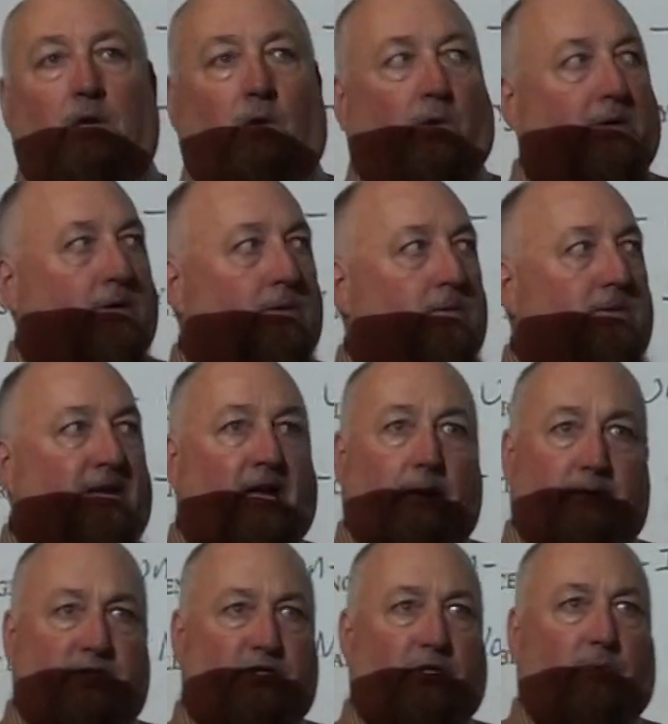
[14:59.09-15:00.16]
or you
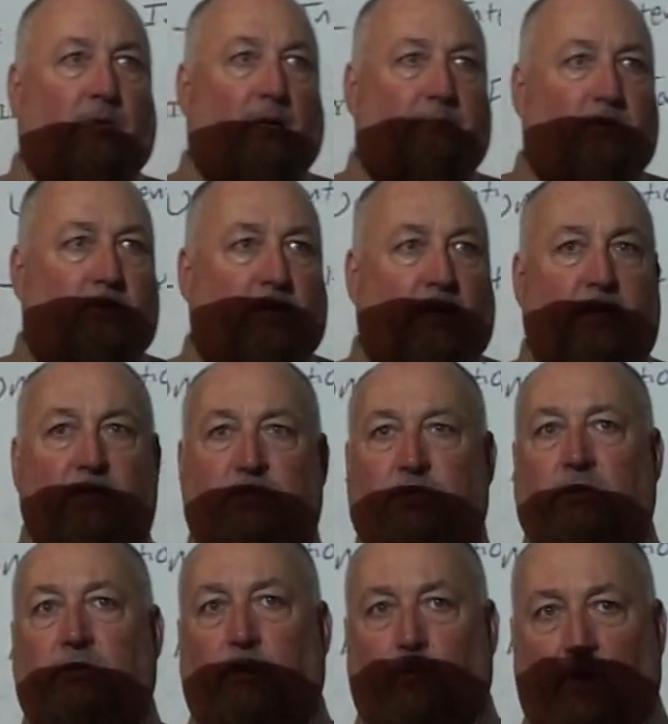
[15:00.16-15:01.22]
damage their
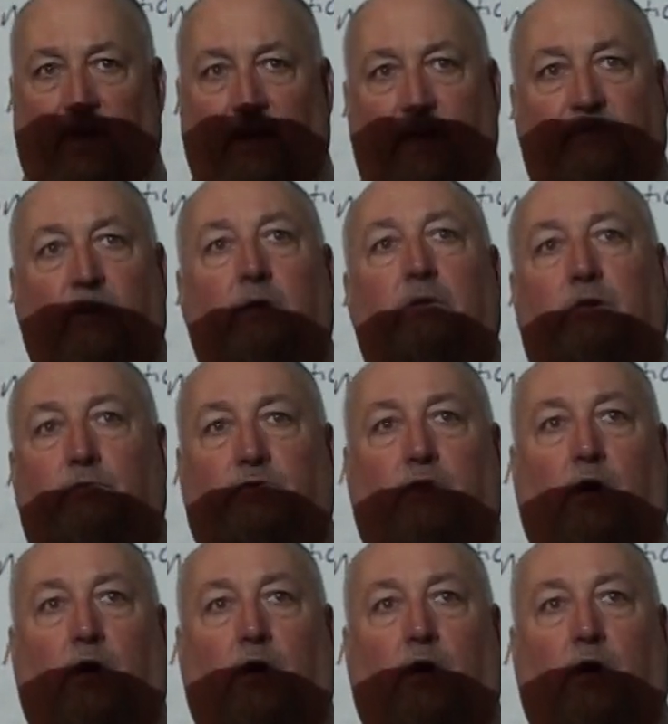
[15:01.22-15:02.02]
reputation or whatever, you've